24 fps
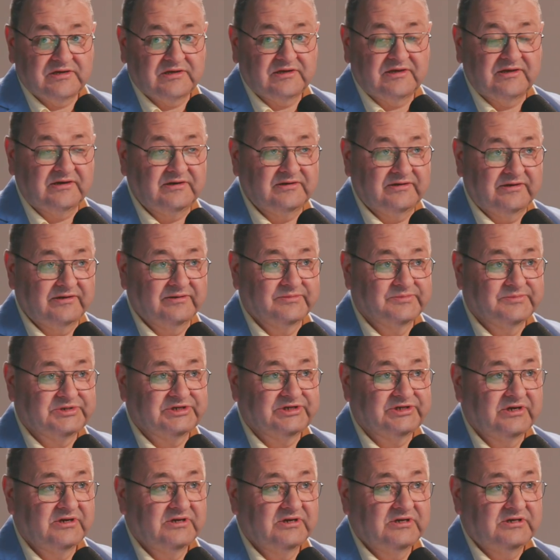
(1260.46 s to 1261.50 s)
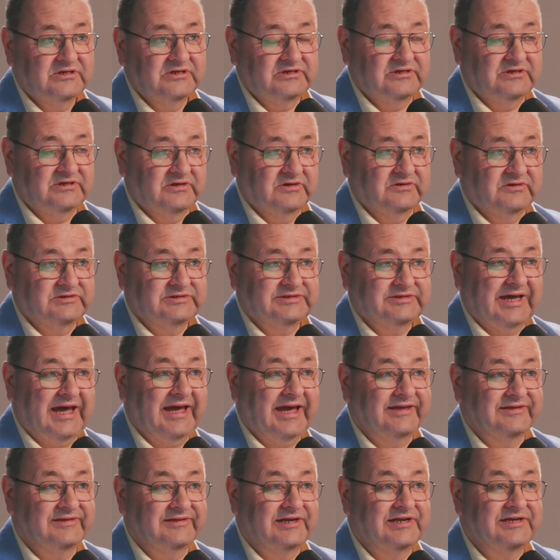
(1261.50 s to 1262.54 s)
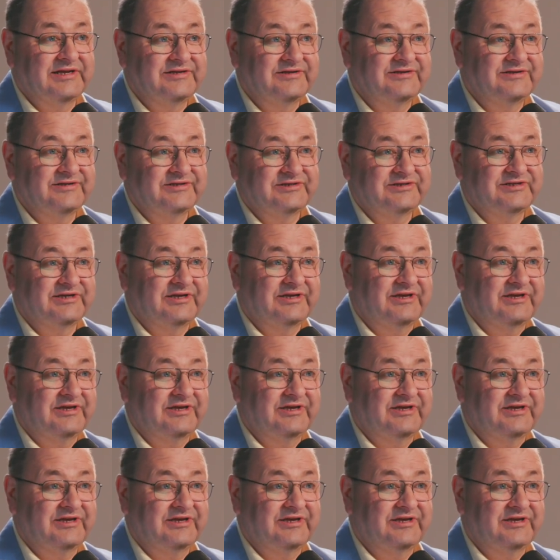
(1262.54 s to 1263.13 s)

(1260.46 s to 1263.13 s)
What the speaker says: kingdoms. Thailand is a